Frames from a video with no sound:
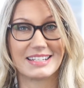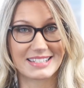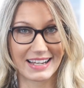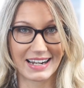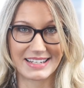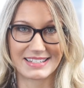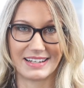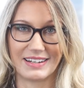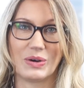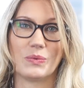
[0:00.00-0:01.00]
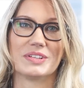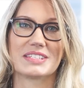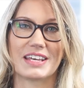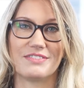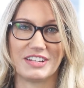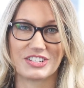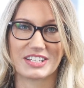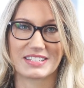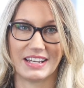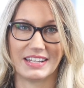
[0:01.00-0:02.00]
into Glacier once they reach
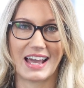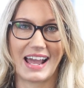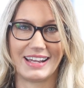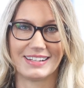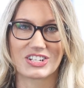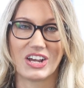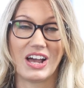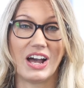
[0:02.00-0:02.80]
a certain age.